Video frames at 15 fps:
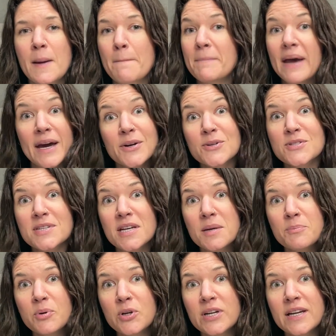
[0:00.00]
patterns that I'm
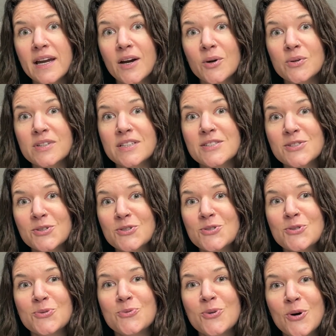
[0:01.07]
putting out, and so
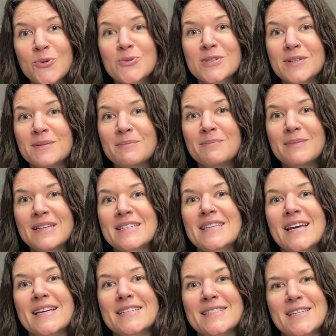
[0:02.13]
you won't miss
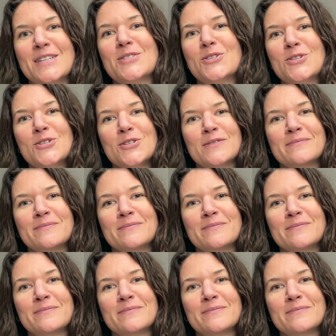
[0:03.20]
a stitch.